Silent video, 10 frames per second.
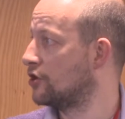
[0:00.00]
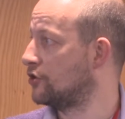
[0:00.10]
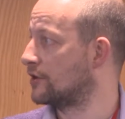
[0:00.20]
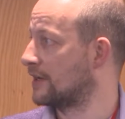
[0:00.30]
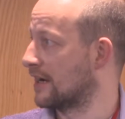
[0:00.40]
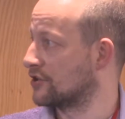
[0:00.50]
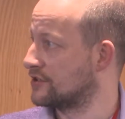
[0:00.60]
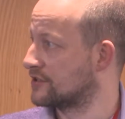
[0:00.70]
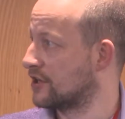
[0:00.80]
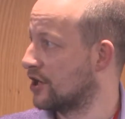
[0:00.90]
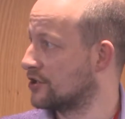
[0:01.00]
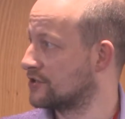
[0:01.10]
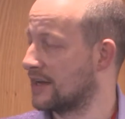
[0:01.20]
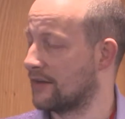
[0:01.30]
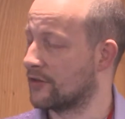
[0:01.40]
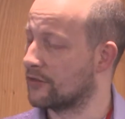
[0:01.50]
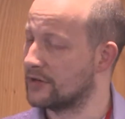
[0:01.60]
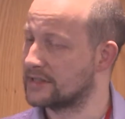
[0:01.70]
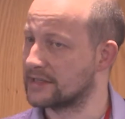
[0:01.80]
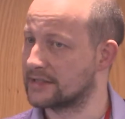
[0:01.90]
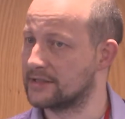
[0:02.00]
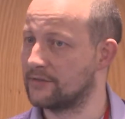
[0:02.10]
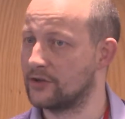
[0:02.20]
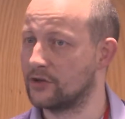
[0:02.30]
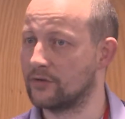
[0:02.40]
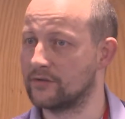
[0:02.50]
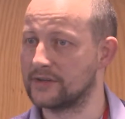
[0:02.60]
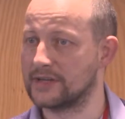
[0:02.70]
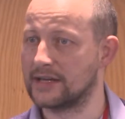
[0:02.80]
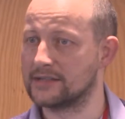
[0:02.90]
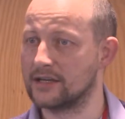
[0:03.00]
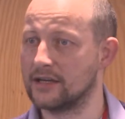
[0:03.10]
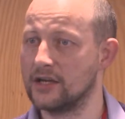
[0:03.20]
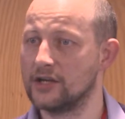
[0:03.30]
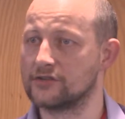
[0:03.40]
you can actually search and have a 360 view of the data.